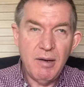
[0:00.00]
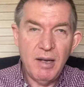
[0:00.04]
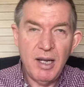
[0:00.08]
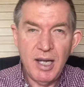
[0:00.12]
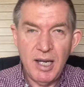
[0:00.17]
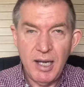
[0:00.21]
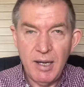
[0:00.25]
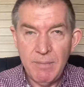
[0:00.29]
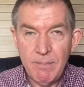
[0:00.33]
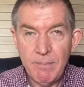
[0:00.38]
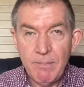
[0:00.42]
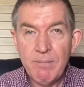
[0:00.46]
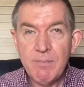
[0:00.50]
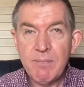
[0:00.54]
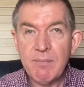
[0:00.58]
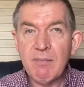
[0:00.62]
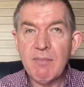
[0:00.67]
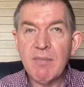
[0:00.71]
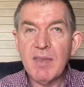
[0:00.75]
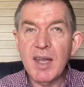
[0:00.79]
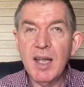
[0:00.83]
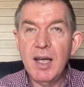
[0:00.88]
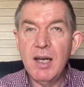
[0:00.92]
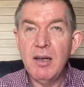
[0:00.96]
um,
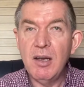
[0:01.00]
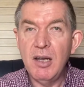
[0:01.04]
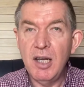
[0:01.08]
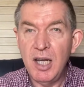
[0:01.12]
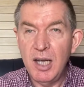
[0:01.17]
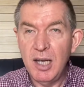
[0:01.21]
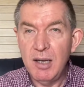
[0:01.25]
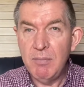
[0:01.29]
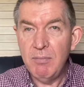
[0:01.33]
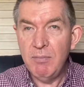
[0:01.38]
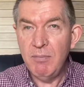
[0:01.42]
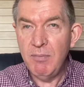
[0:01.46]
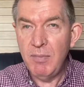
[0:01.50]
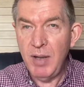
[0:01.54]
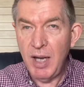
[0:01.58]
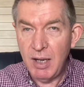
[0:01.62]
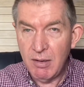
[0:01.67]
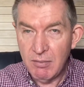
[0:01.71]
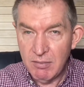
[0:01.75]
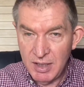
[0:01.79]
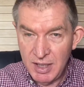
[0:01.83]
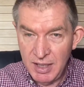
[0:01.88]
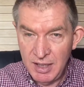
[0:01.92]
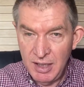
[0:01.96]
uh, uh,
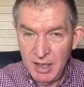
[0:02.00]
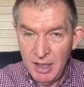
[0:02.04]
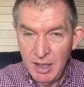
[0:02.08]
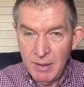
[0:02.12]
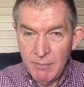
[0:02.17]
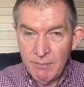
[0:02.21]
mountain.